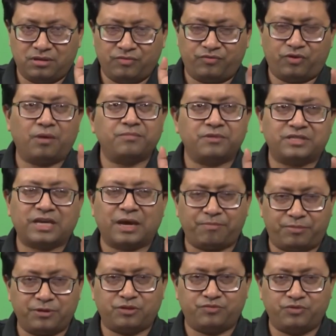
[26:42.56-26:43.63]
from the
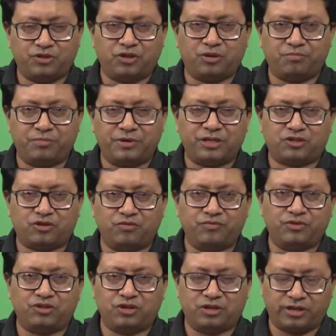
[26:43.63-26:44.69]
samples which you are, based on
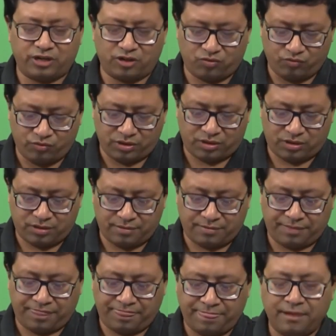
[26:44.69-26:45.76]
which you are trying to work.
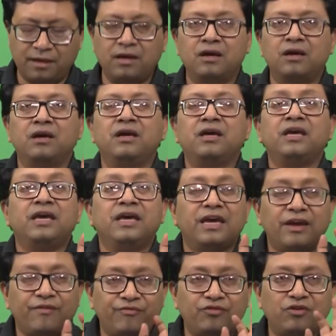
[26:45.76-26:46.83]

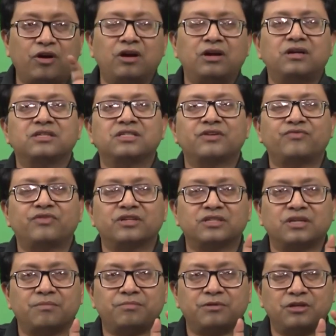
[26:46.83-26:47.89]
If not, say for
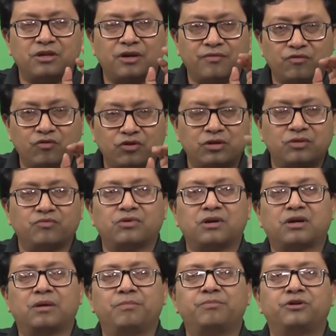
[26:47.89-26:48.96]
example, you have good
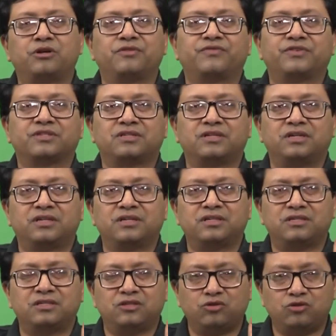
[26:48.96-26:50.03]
uh, computing
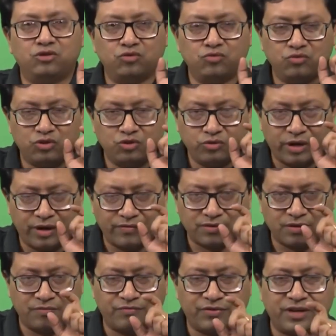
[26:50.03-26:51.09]
facilities, you, you, you have
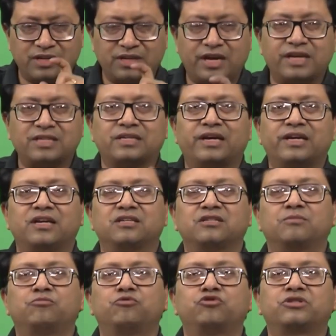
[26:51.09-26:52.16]
some very nice ideas
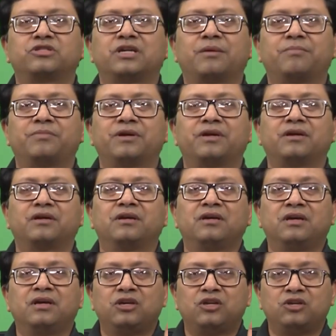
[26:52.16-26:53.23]
of bootstrapping,
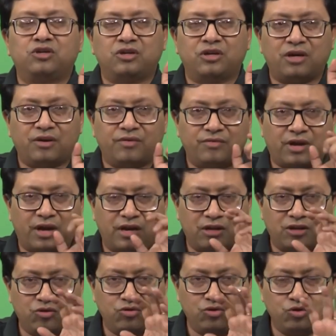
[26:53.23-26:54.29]
you have,
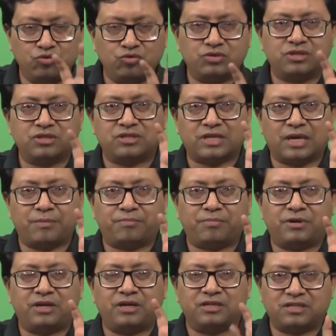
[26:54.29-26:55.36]
and you use the
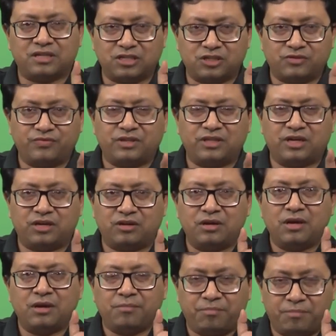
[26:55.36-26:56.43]
sample in such a way that
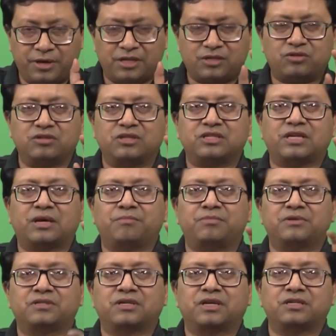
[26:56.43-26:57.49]
based on the
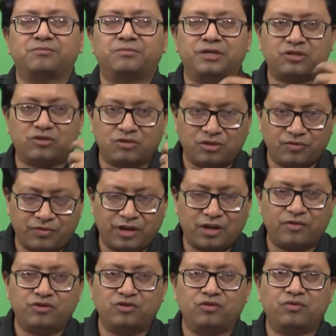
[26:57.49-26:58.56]
sample size, based on the
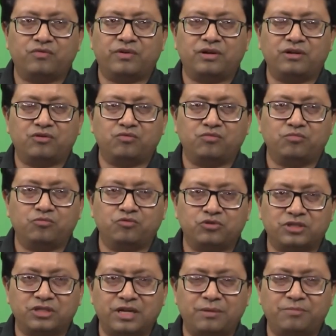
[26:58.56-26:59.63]
way you want to
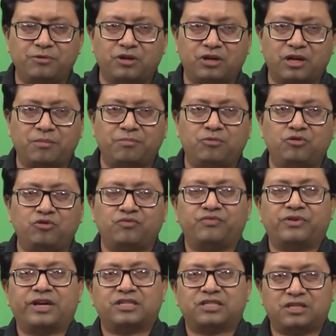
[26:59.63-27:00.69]
bootstrap, you are able to
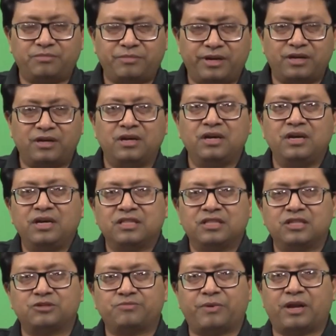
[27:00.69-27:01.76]
estimate
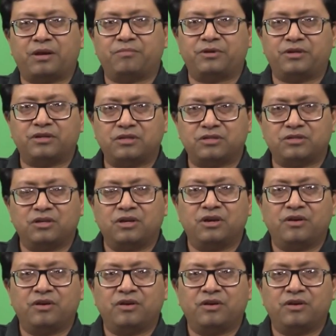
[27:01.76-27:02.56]
these parameters